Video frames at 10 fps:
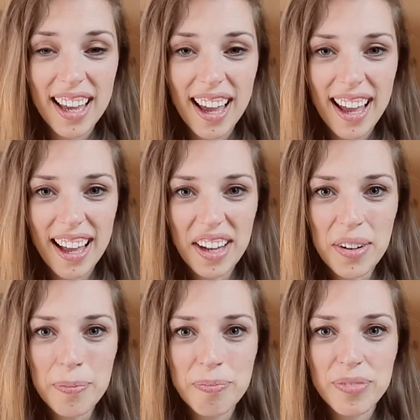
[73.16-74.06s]

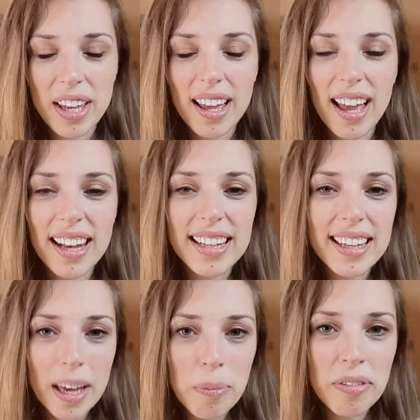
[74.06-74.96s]
And it
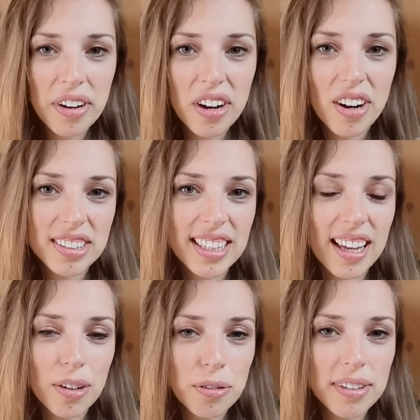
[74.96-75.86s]
can be very hard to get
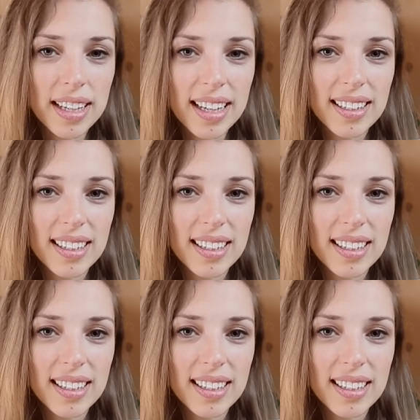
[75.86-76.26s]
over that,